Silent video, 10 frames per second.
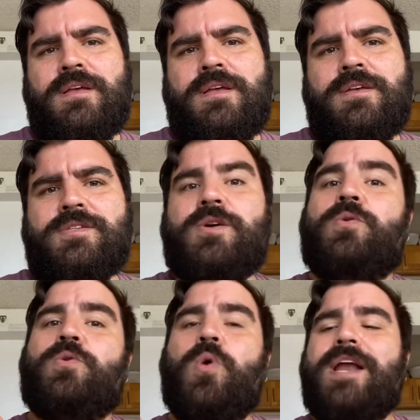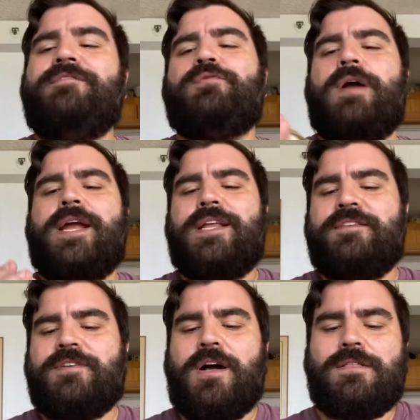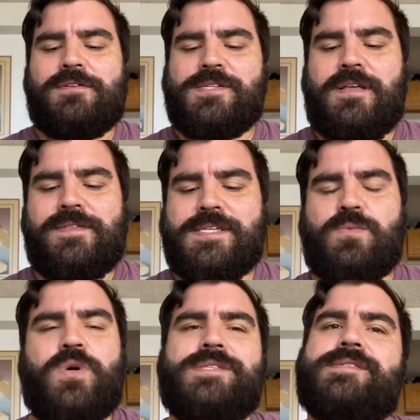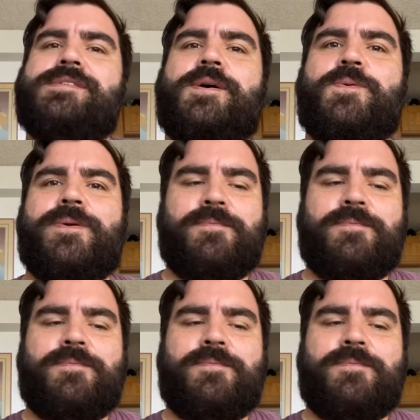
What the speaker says: so quite a variety of colors on this one stone.